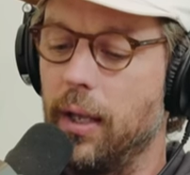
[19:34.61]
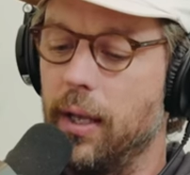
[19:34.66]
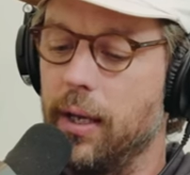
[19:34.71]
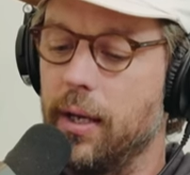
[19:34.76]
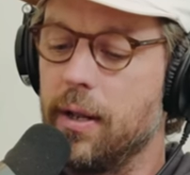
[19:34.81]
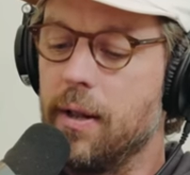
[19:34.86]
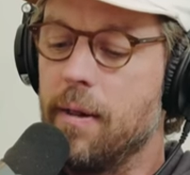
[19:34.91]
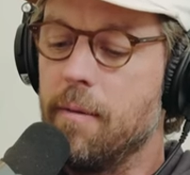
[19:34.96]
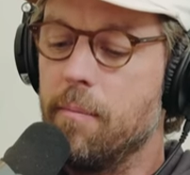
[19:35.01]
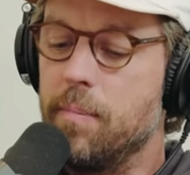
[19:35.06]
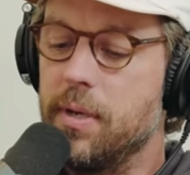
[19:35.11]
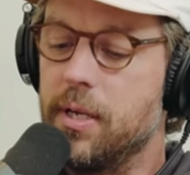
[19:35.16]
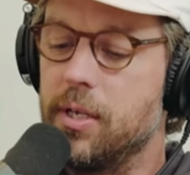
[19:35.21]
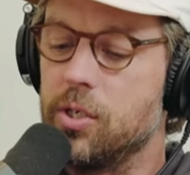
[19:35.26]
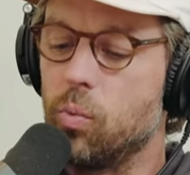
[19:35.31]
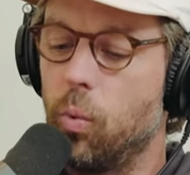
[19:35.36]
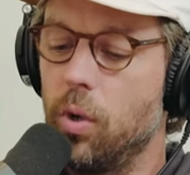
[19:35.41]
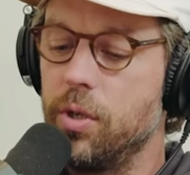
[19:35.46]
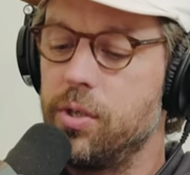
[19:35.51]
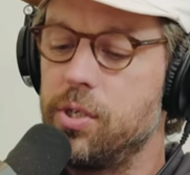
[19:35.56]
Like
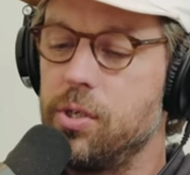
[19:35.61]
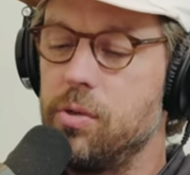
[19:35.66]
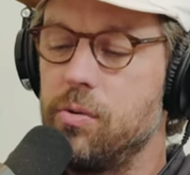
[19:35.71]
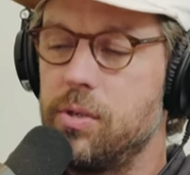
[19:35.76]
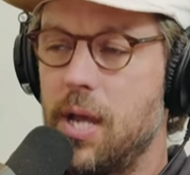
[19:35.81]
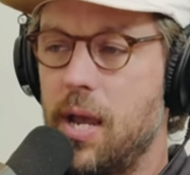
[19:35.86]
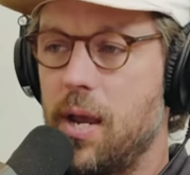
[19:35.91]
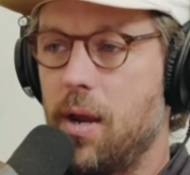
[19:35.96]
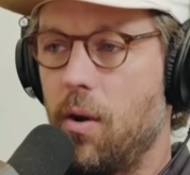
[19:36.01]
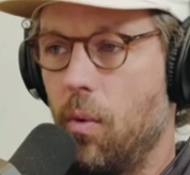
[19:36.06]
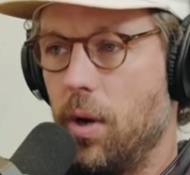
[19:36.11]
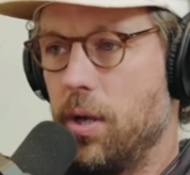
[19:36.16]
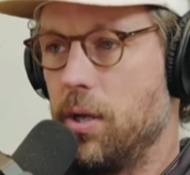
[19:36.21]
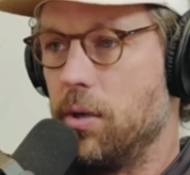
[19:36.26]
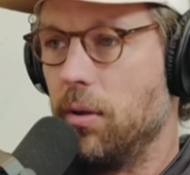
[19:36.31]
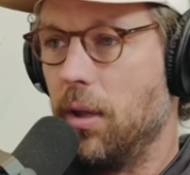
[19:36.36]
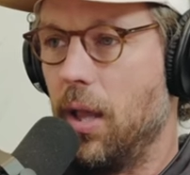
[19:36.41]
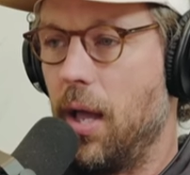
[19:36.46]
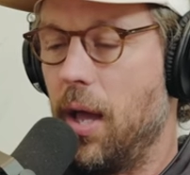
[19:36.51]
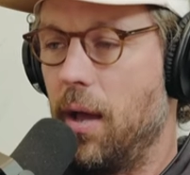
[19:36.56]
because once you take what
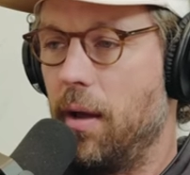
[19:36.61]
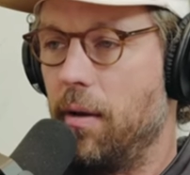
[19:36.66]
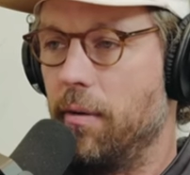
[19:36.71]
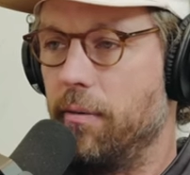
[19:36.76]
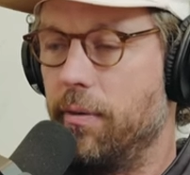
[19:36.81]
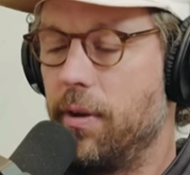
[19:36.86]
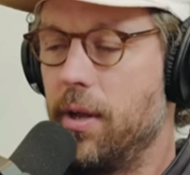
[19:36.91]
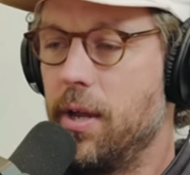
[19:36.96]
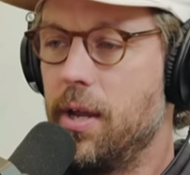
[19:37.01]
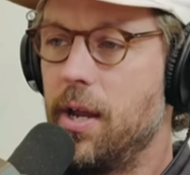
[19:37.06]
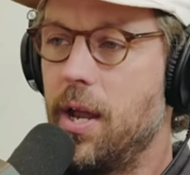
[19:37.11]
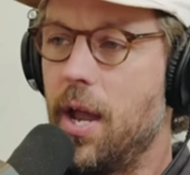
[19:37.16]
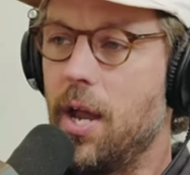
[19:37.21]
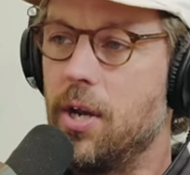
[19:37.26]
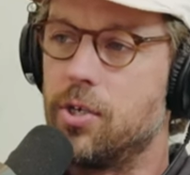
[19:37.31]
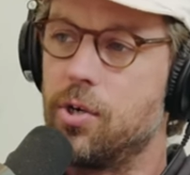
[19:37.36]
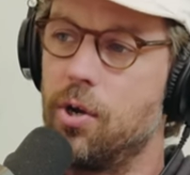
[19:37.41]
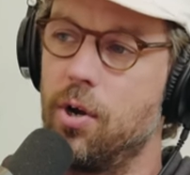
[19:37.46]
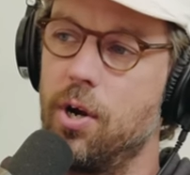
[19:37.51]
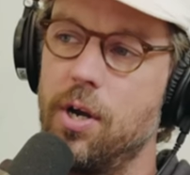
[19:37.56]
you love
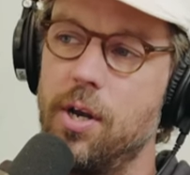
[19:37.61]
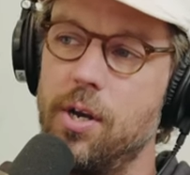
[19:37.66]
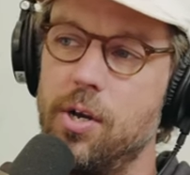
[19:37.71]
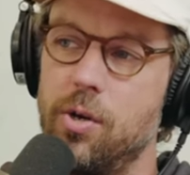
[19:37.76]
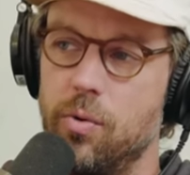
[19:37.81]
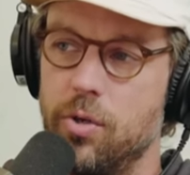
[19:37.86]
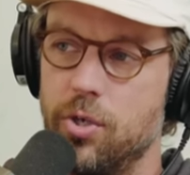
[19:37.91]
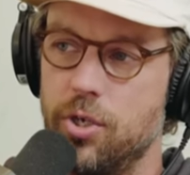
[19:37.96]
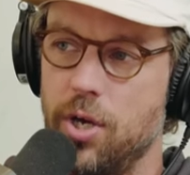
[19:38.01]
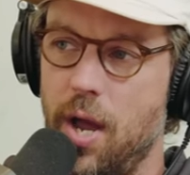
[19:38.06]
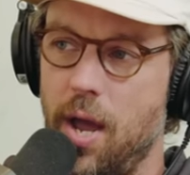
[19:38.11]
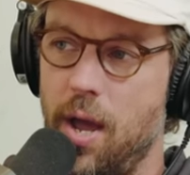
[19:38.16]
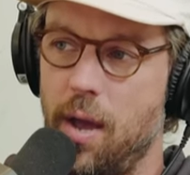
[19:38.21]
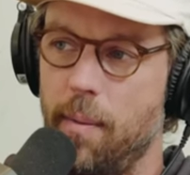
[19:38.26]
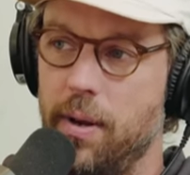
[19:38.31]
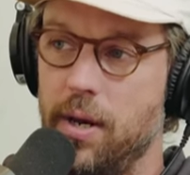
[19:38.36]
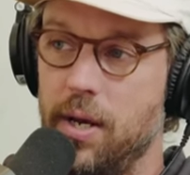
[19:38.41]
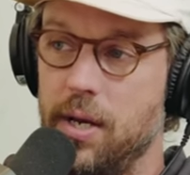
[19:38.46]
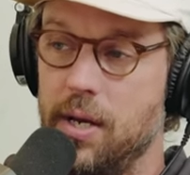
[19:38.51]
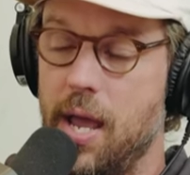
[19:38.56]
and turn it into a
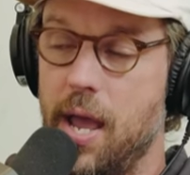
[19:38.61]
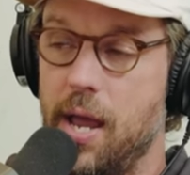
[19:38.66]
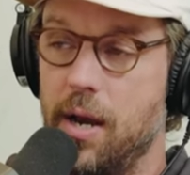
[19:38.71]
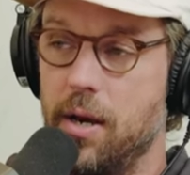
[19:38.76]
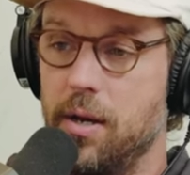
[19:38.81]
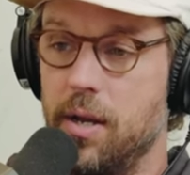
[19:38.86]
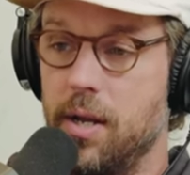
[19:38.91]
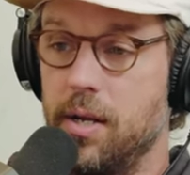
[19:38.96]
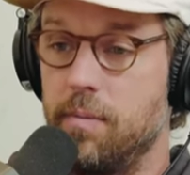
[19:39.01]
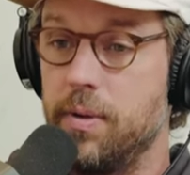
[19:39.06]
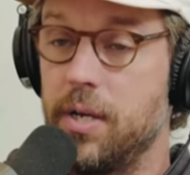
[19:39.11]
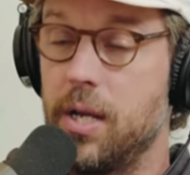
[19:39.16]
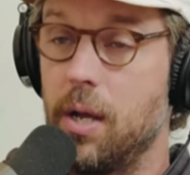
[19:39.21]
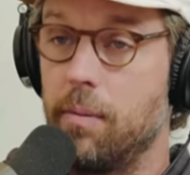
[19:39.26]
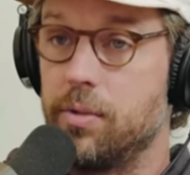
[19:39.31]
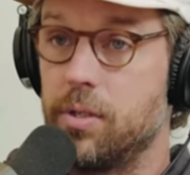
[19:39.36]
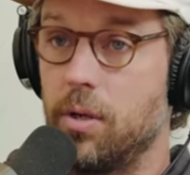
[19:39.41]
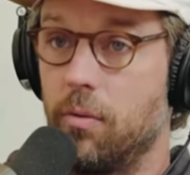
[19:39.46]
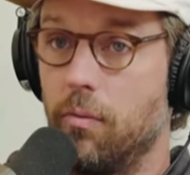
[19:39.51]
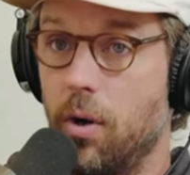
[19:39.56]
job, and and it
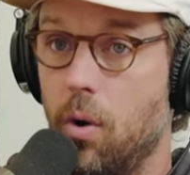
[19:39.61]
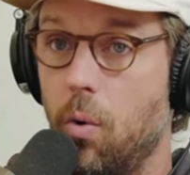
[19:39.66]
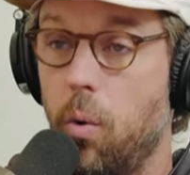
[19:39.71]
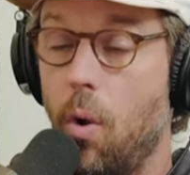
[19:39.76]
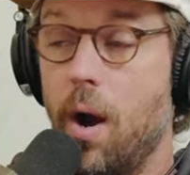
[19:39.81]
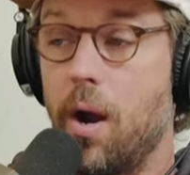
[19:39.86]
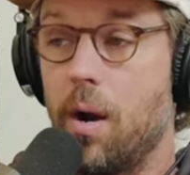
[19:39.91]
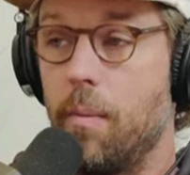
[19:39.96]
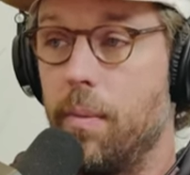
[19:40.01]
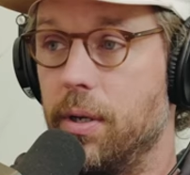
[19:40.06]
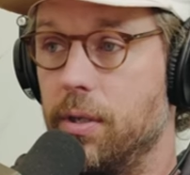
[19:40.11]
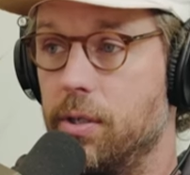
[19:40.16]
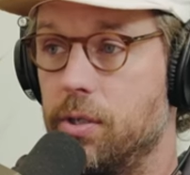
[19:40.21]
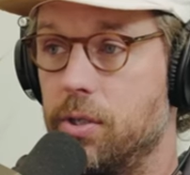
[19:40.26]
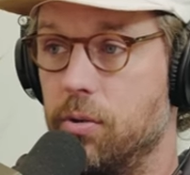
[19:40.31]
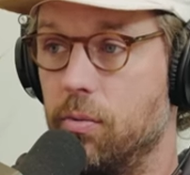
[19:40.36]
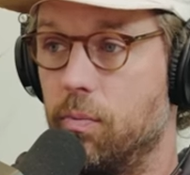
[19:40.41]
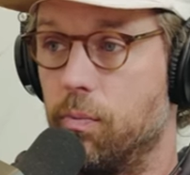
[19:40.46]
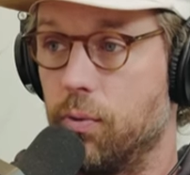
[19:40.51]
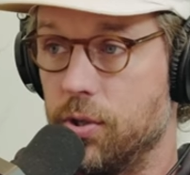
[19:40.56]
becomes a requirement
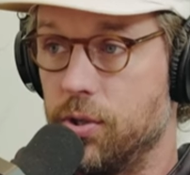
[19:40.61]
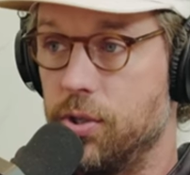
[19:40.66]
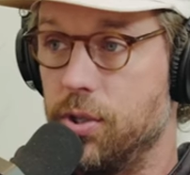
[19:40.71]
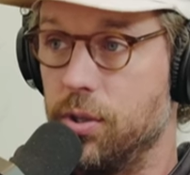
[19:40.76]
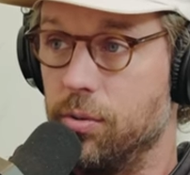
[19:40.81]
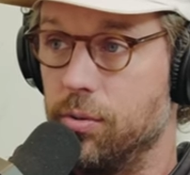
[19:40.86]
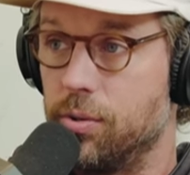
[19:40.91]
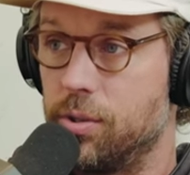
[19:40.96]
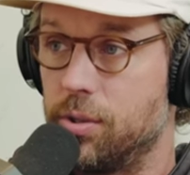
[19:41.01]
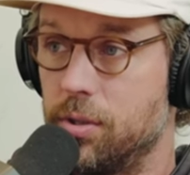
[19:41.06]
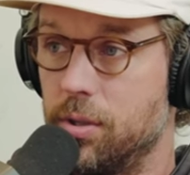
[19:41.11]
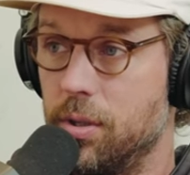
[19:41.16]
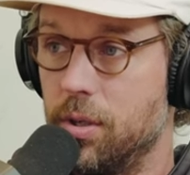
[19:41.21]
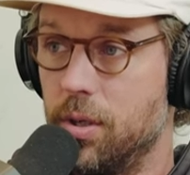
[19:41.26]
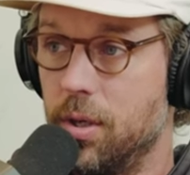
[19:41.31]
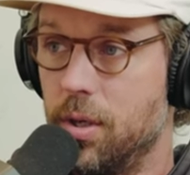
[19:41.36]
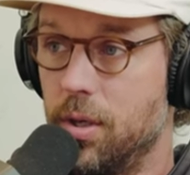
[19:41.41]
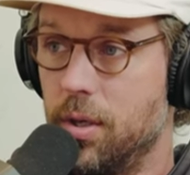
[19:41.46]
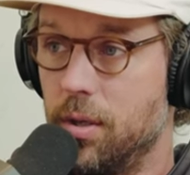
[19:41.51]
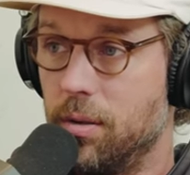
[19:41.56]
to produce
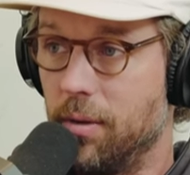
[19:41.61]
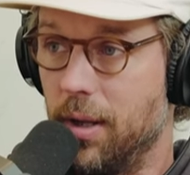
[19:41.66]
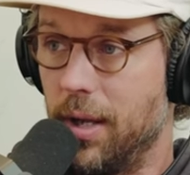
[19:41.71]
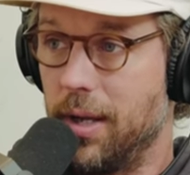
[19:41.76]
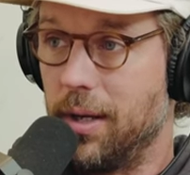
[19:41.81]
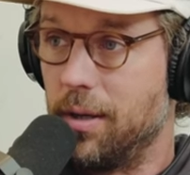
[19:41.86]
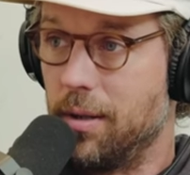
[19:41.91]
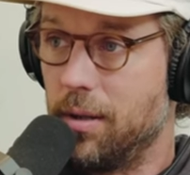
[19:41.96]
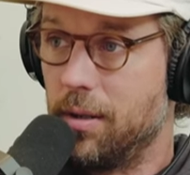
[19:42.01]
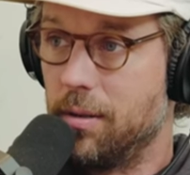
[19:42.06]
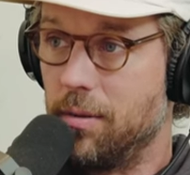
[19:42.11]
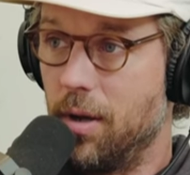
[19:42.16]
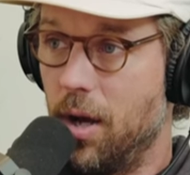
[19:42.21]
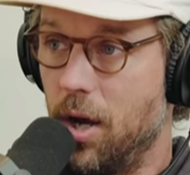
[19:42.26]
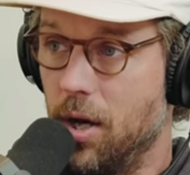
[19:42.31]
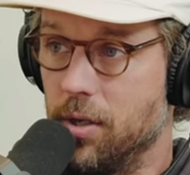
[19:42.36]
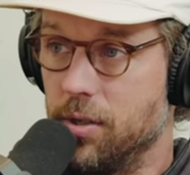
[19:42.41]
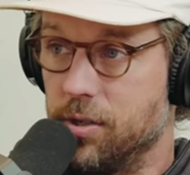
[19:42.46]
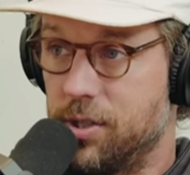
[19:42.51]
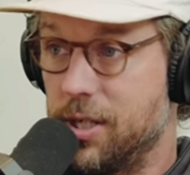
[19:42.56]
like
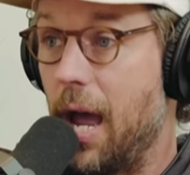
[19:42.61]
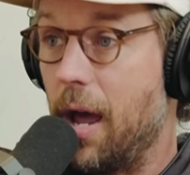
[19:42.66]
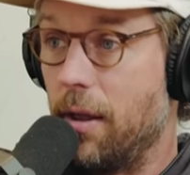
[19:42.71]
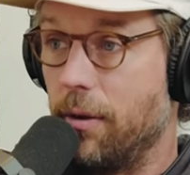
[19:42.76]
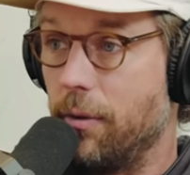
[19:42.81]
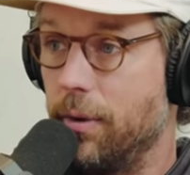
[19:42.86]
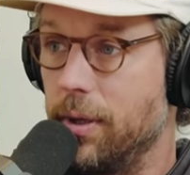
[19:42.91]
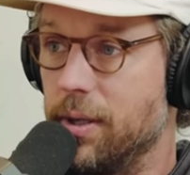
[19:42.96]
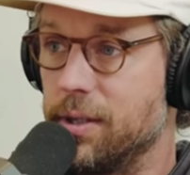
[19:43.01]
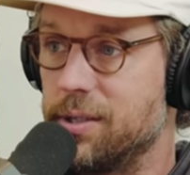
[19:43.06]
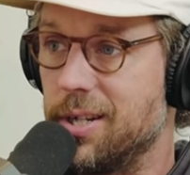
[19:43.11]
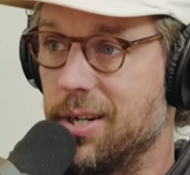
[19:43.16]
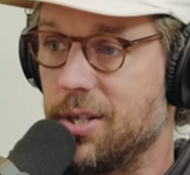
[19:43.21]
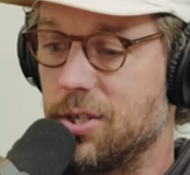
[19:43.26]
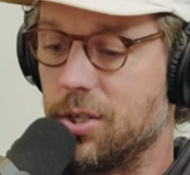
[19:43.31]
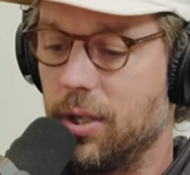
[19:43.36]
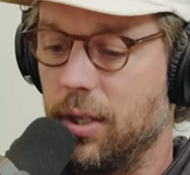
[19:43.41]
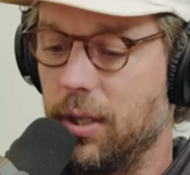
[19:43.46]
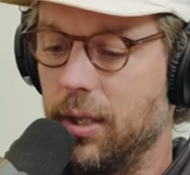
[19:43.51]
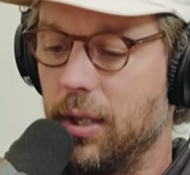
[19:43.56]
a salary,
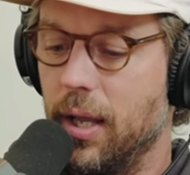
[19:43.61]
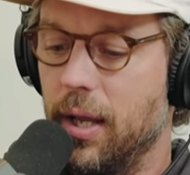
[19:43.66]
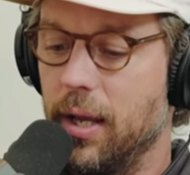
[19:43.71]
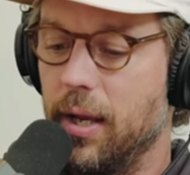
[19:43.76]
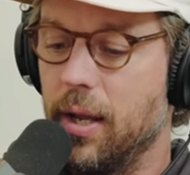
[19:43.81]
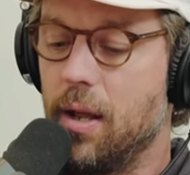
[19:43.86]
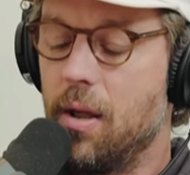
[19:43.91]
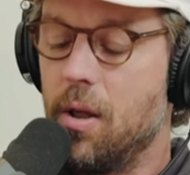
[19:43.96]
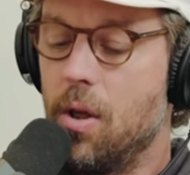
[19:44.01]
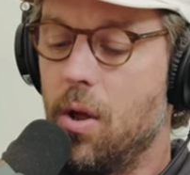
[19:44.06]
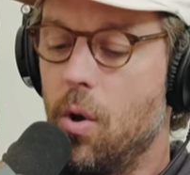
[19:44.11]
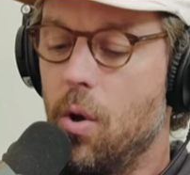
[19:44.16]
essentially, like.